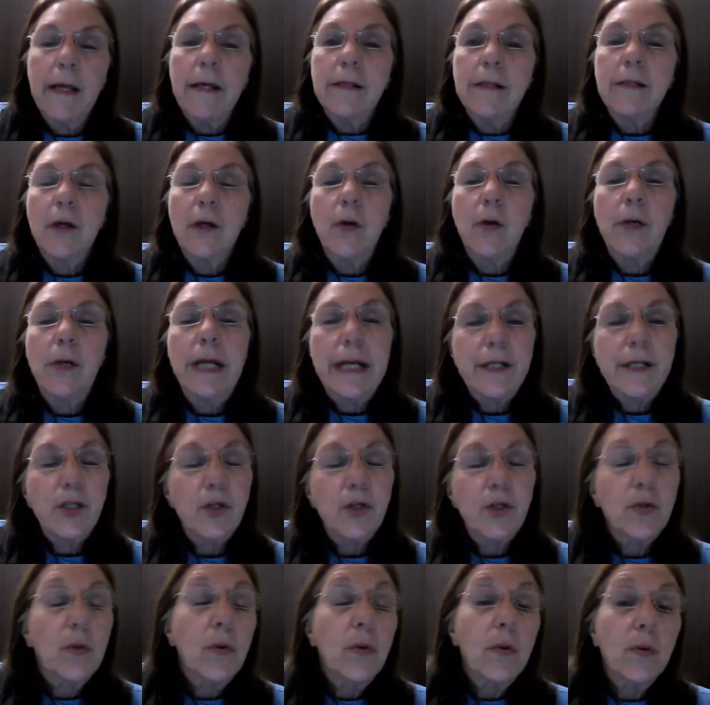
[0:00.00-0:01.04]
So let's
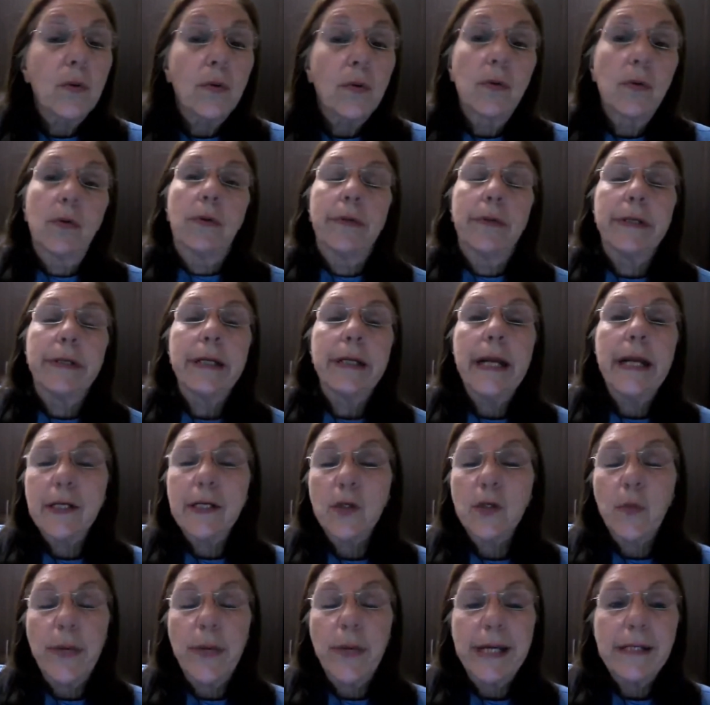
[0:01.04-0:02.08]
talk
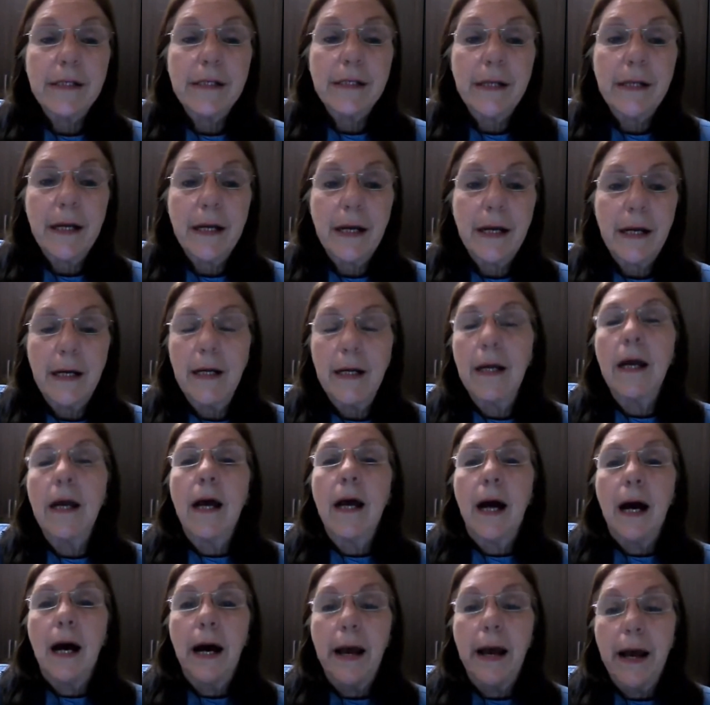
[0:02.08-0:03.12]
next Wednesday.
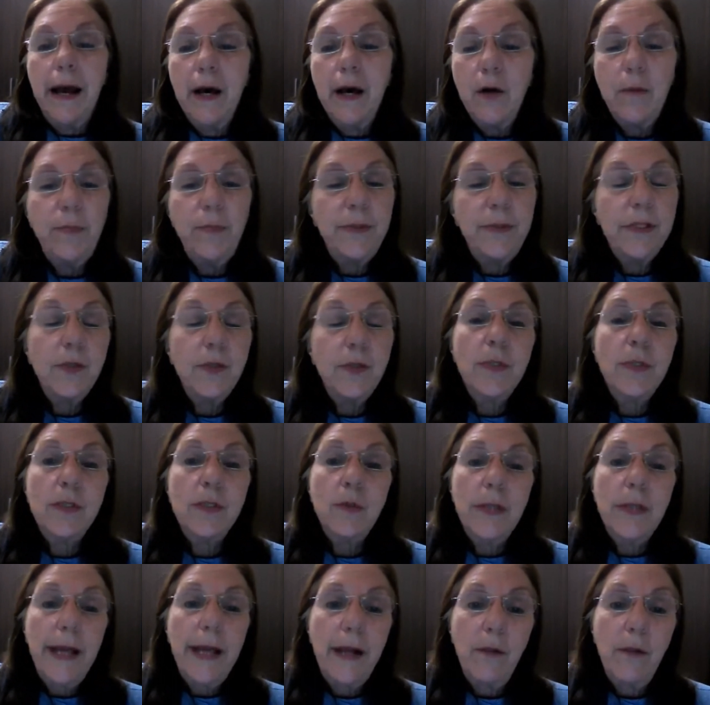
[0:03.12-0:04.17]
I hope this was
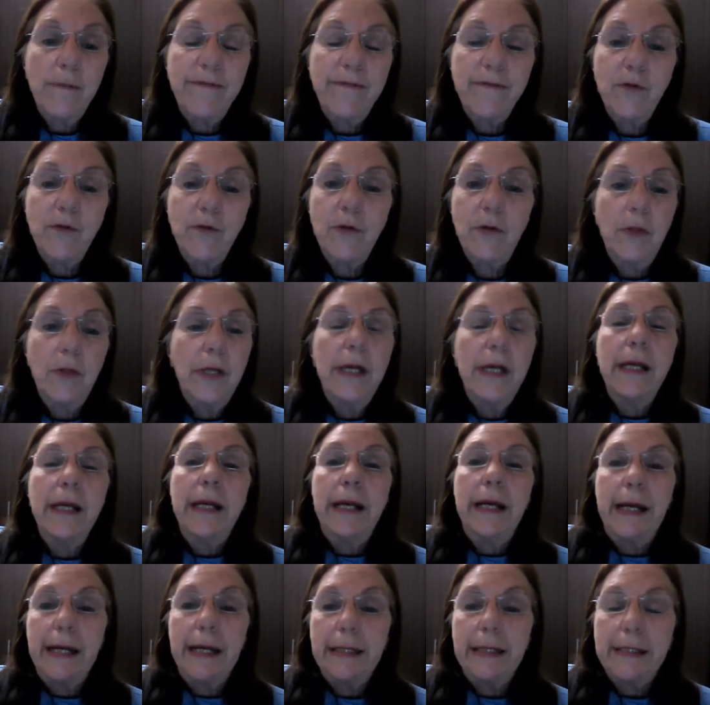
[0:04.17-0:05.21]
helpful
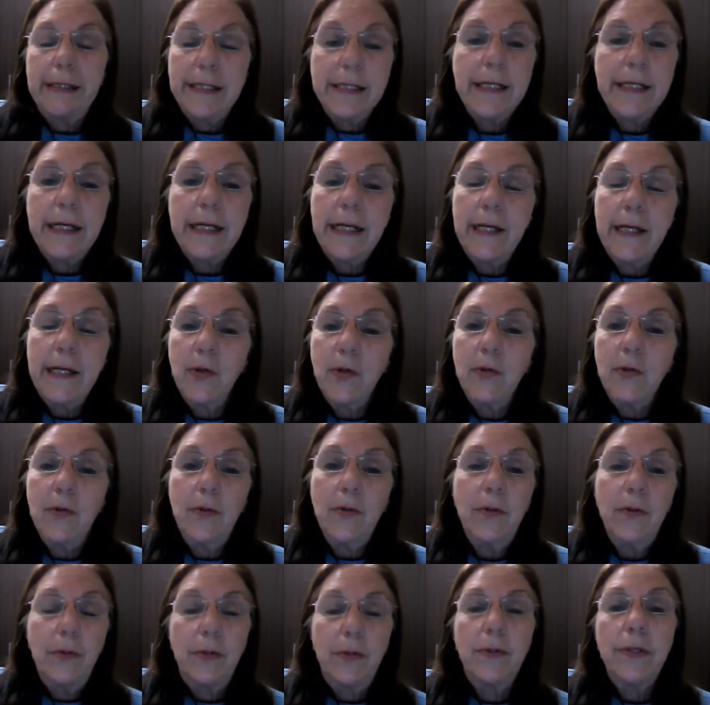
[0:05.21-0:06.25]
and see you
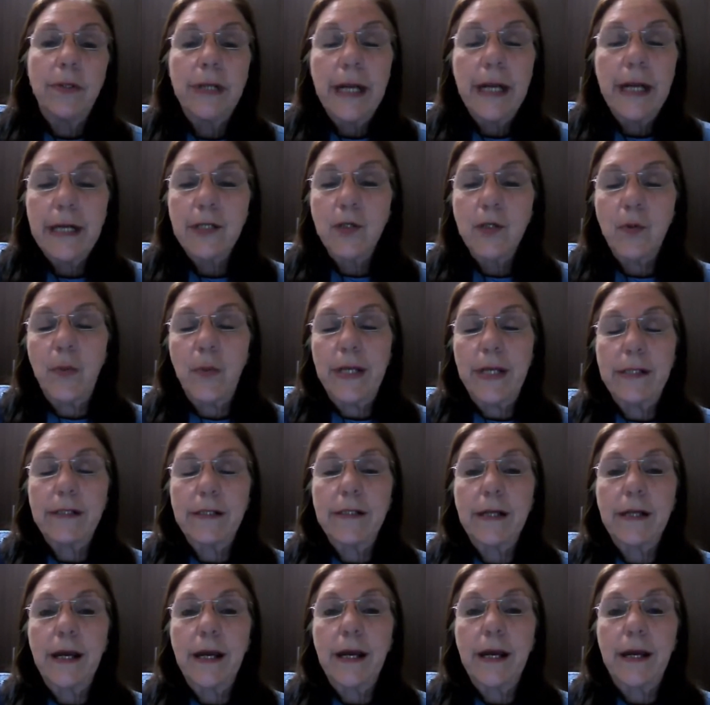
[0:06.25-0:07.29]
next
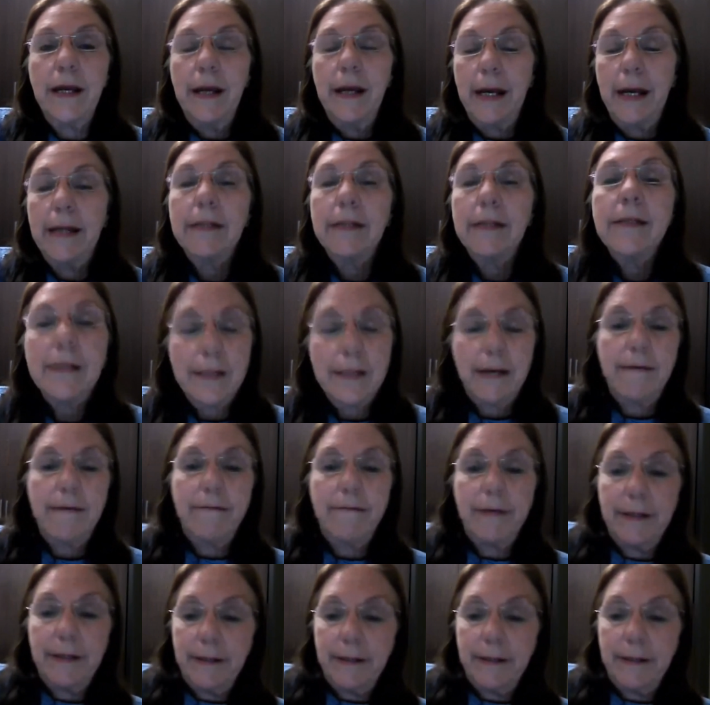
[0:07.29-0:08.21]
Wednesday at 7.